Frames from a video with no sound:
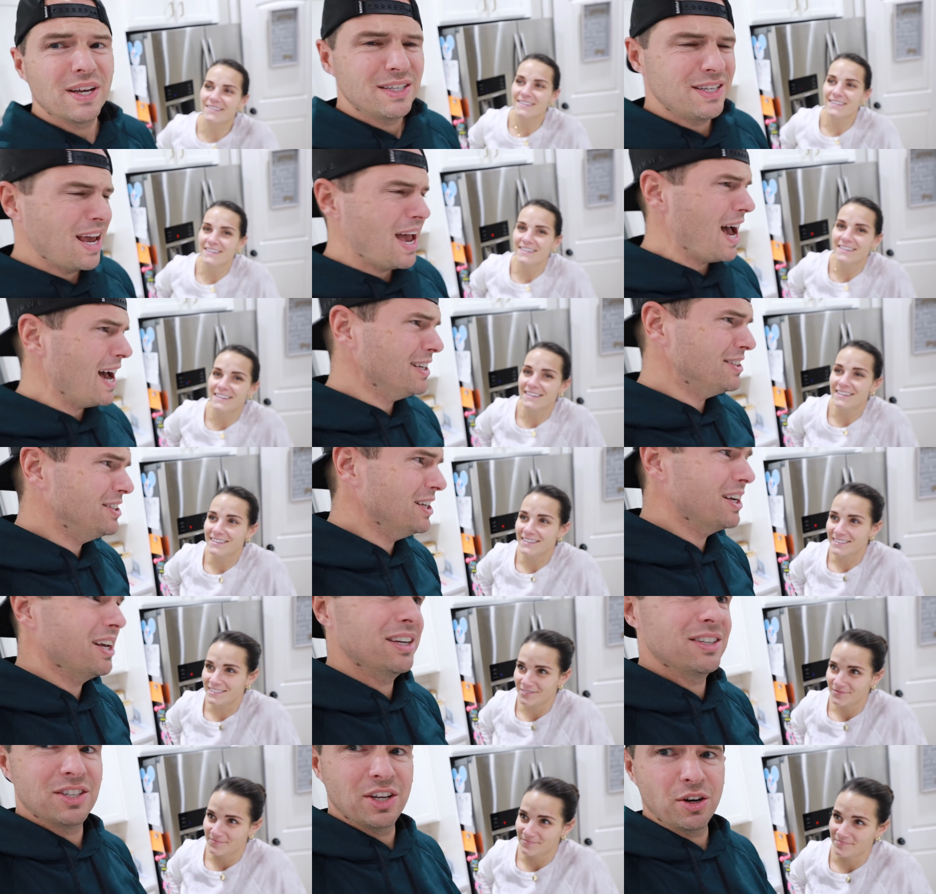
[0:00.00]

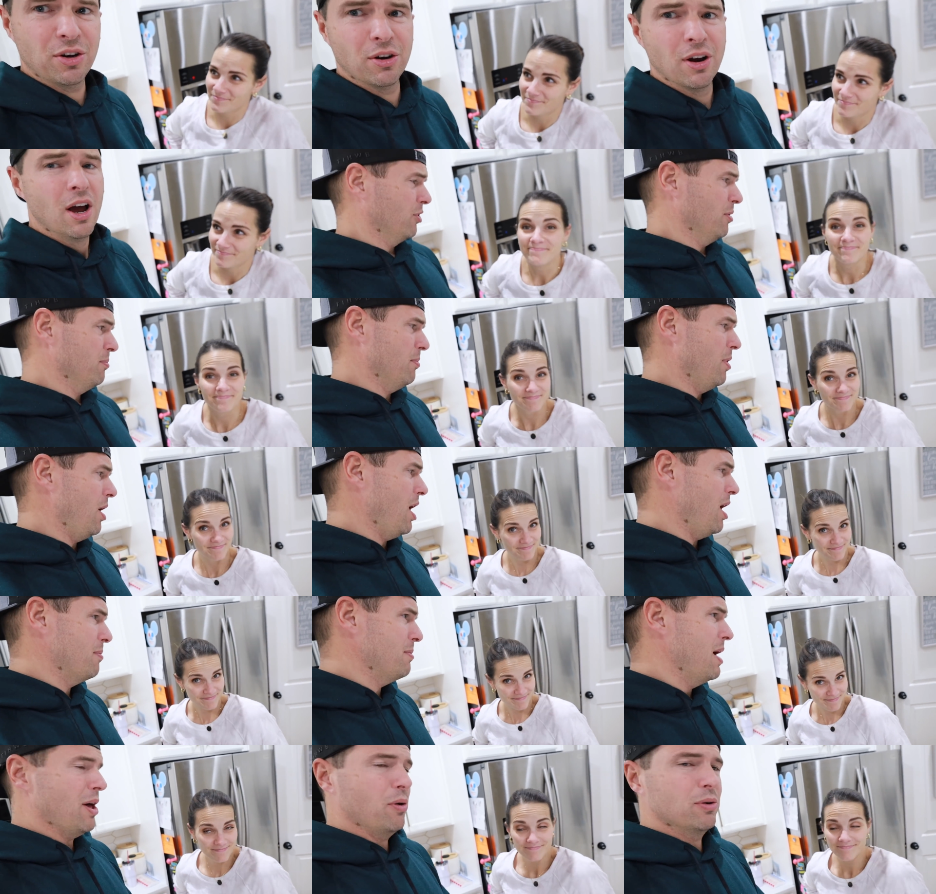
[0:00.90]
Speaker 1: Fantastic dinner from
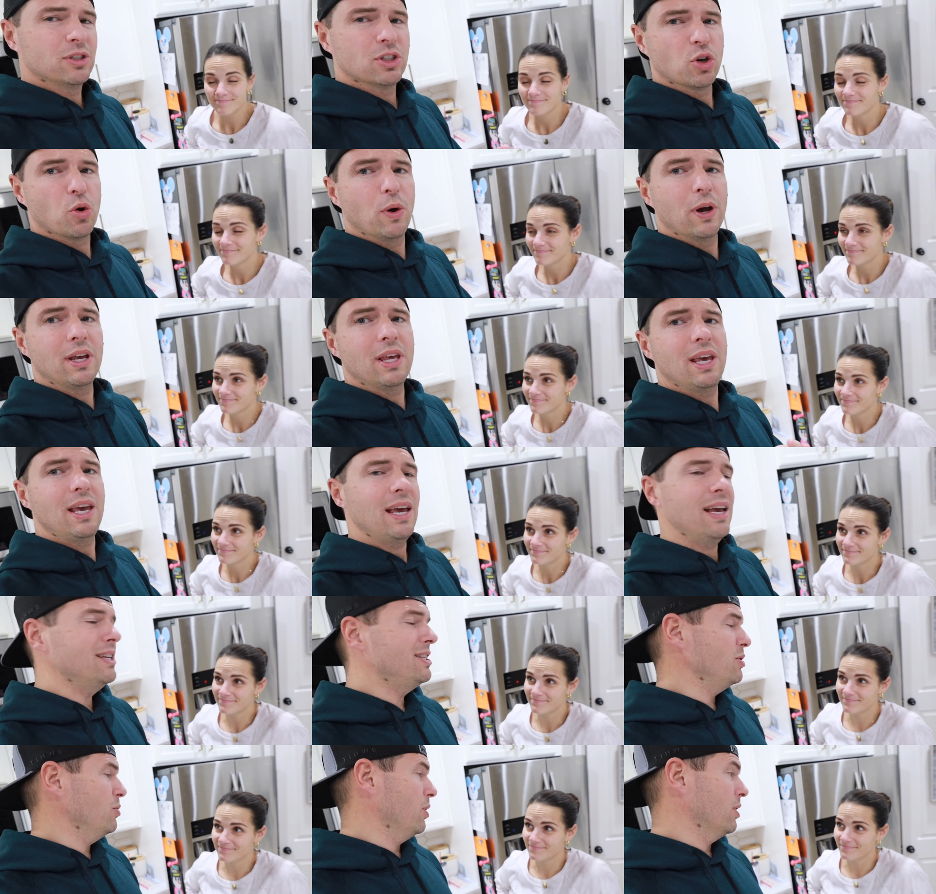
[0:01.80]
mom. That one's a quick,
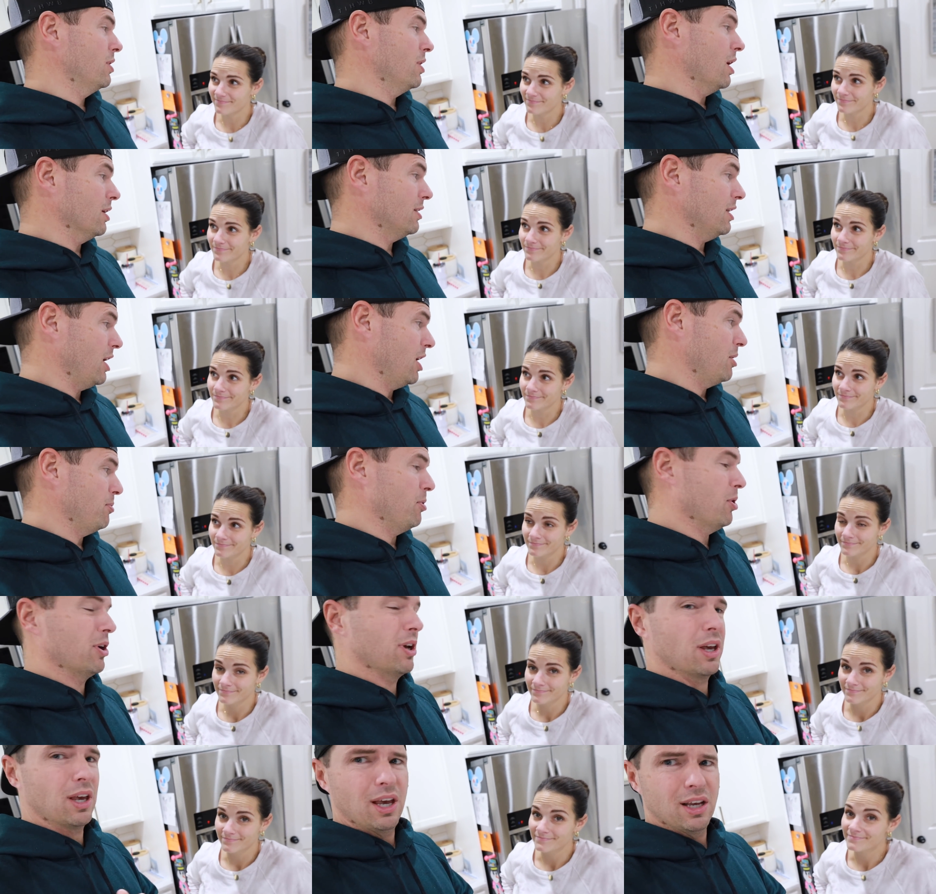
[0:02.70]
easy one. Knocked that out of the
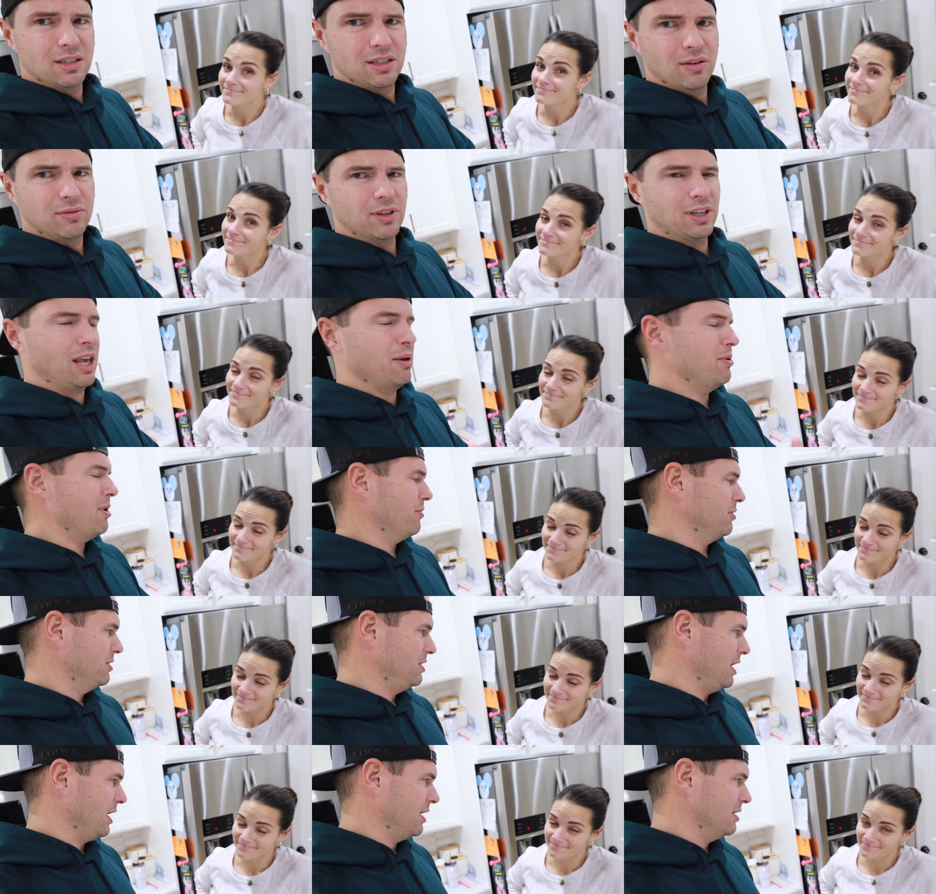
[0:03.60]
park. Kids loved it. Came out for
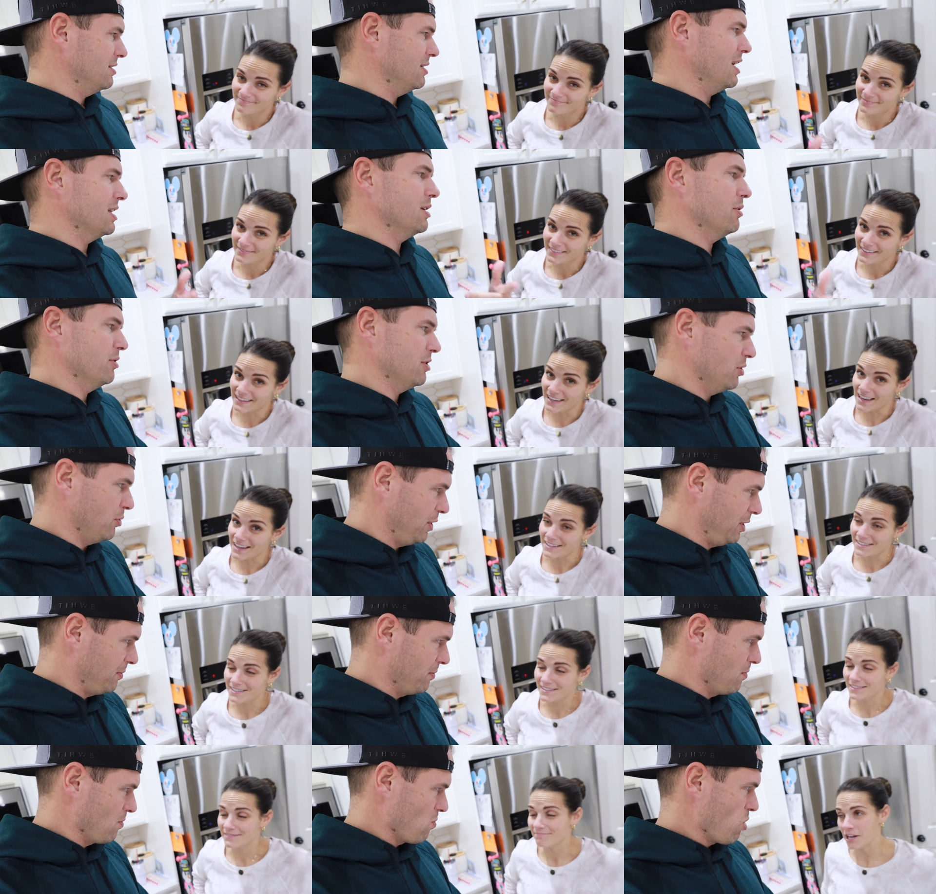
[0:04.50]
a second, so that's always yes. a
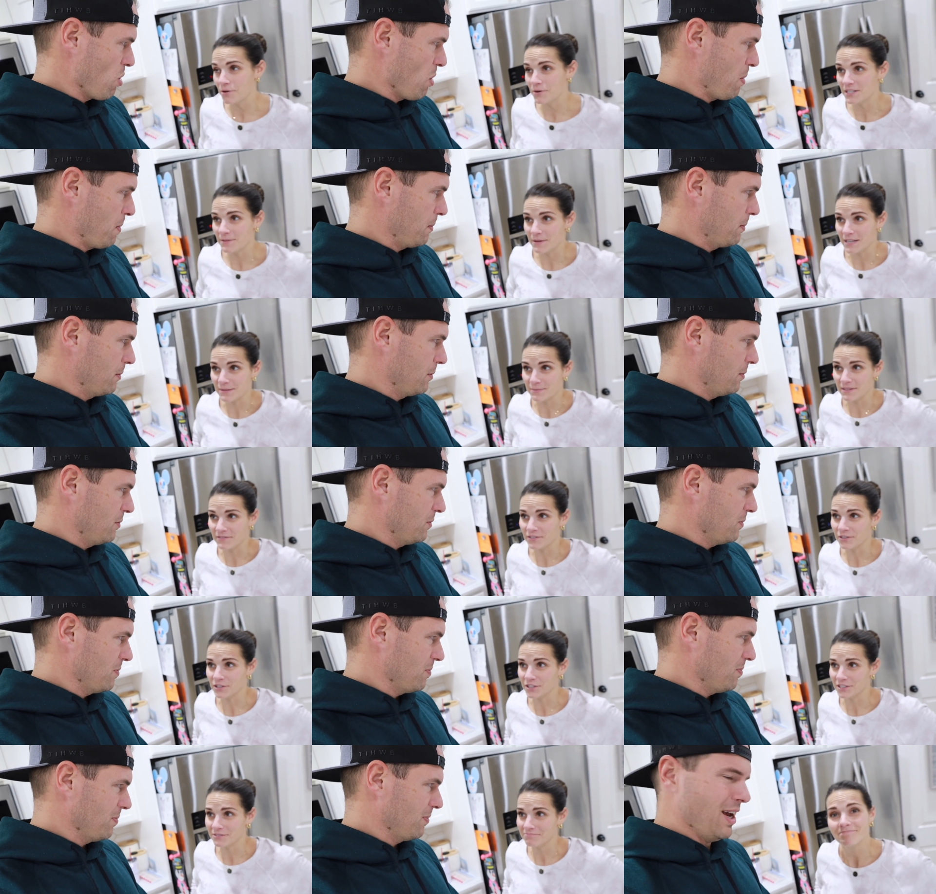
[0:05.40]
Speaker 2: win. That always makes me
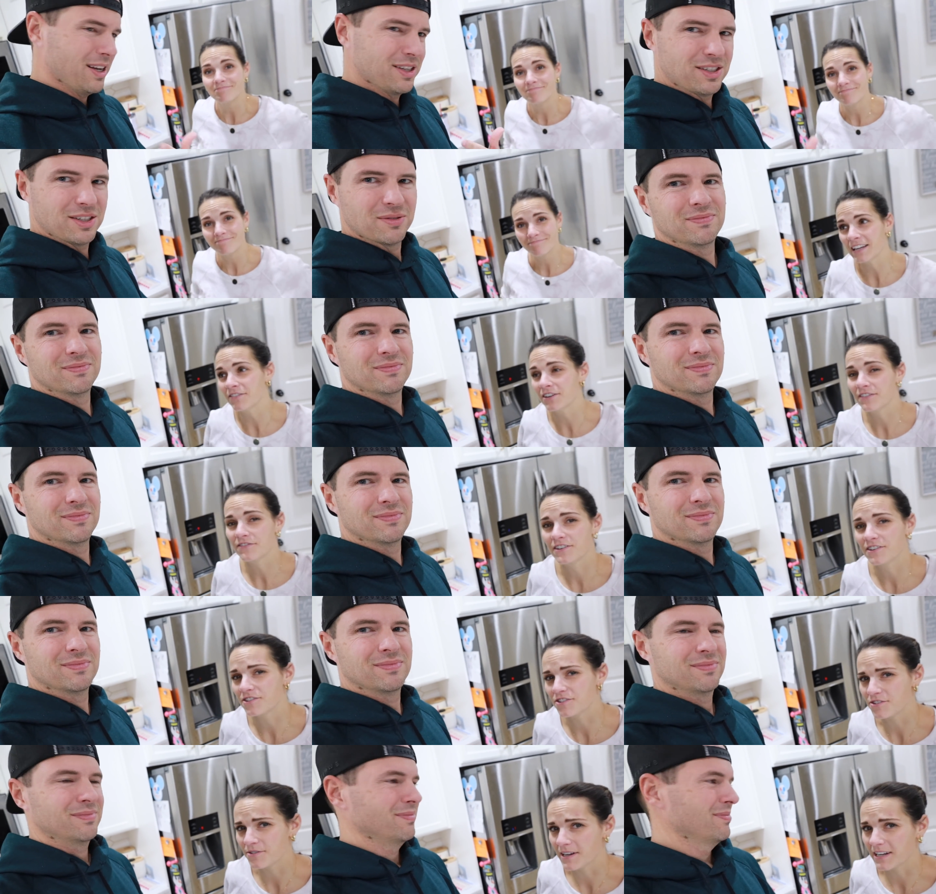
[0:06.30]
feel good. Yes. Even if
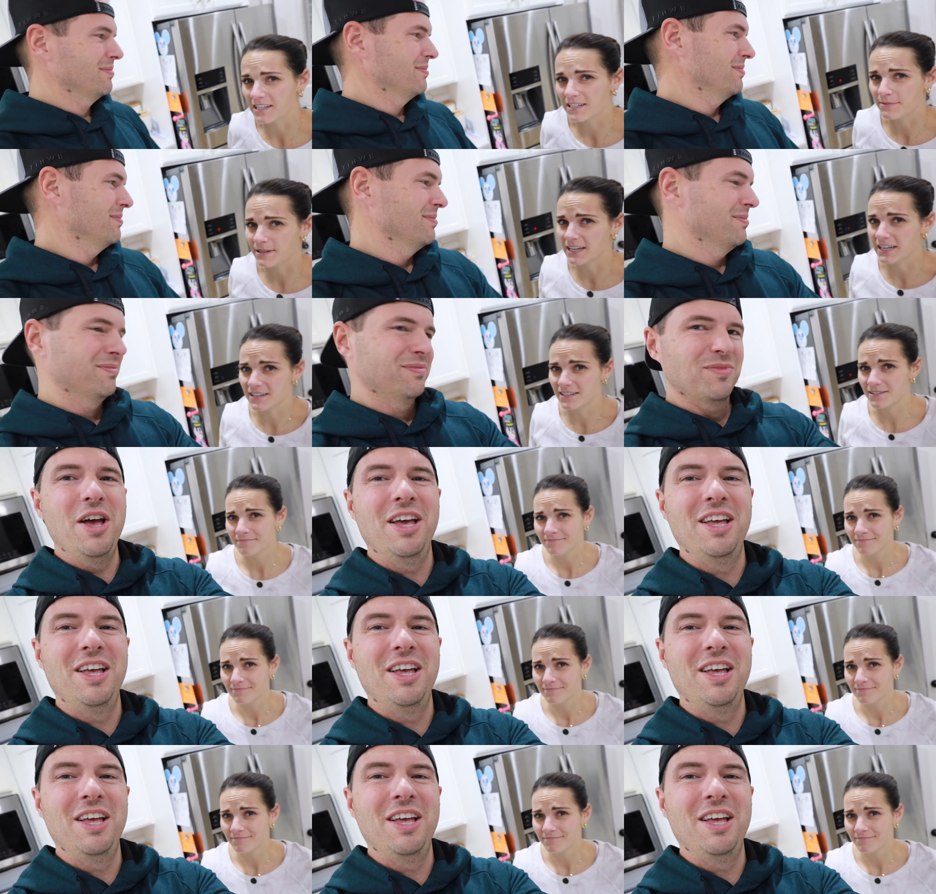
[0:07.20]
they're just doing it to be nice.